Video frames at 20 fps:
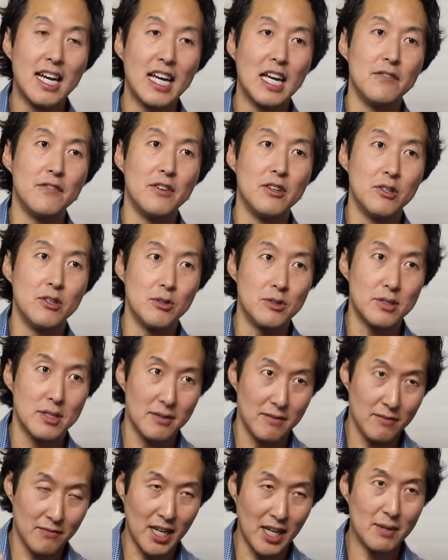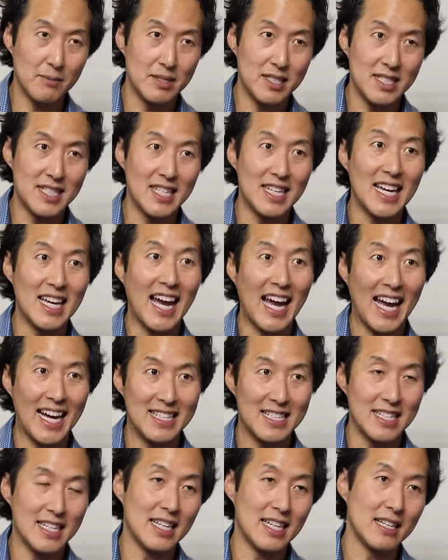if you use vitamin C
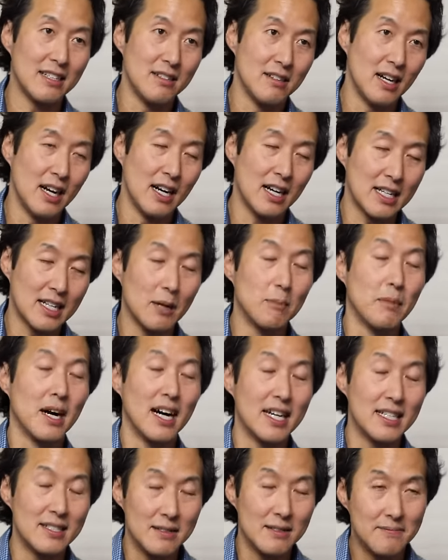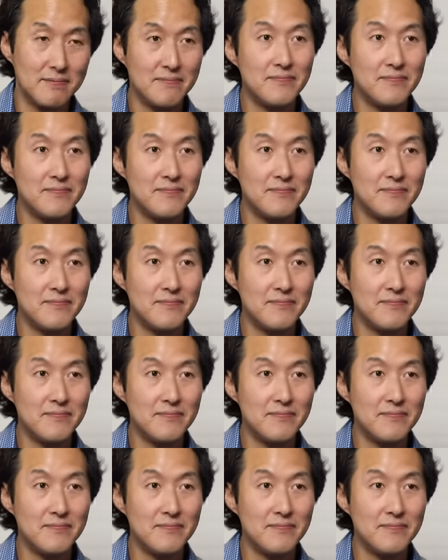and E uh, combined.